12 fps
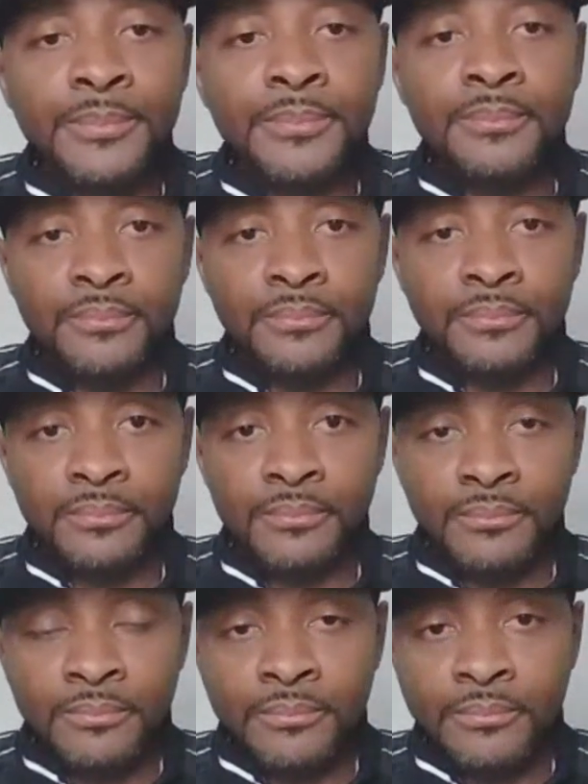
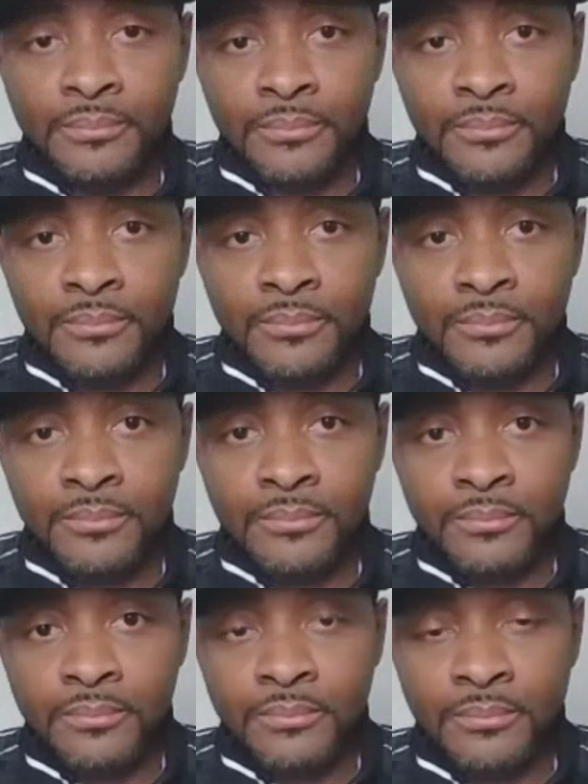
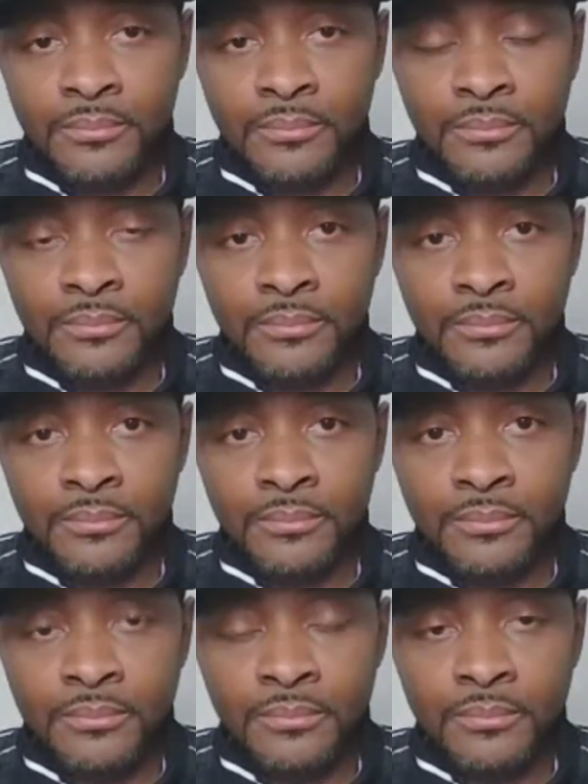
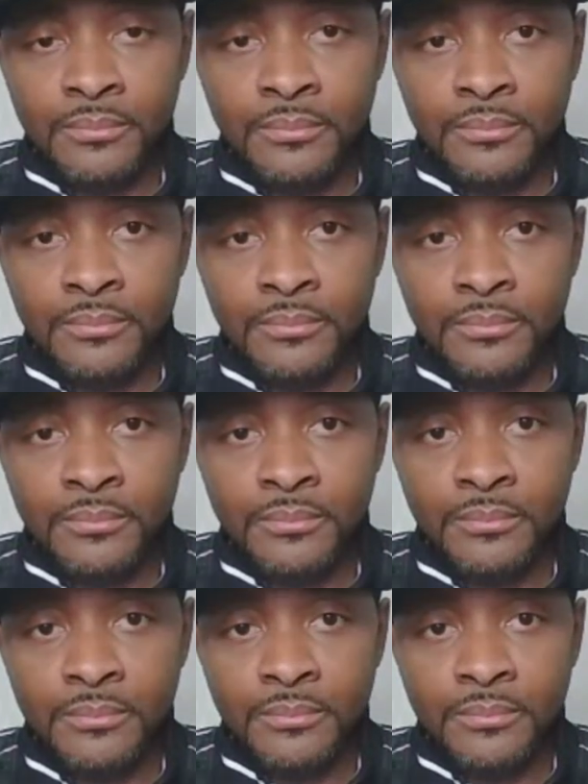
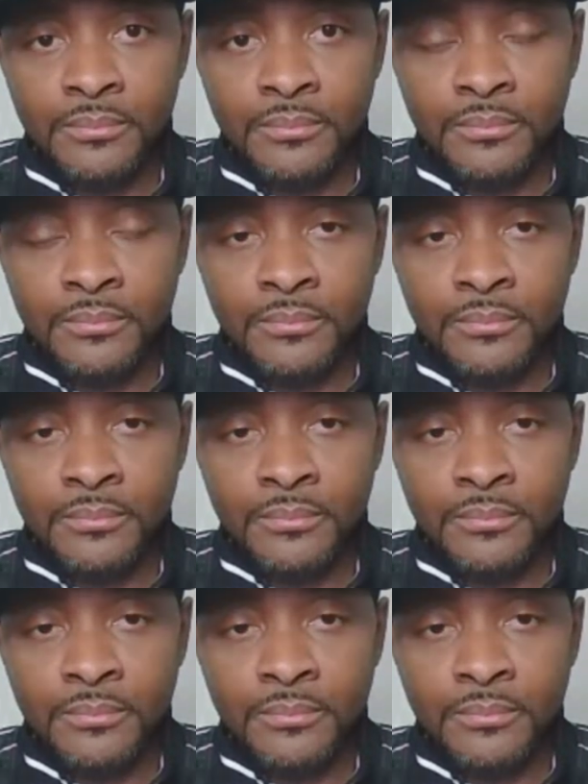[no speech]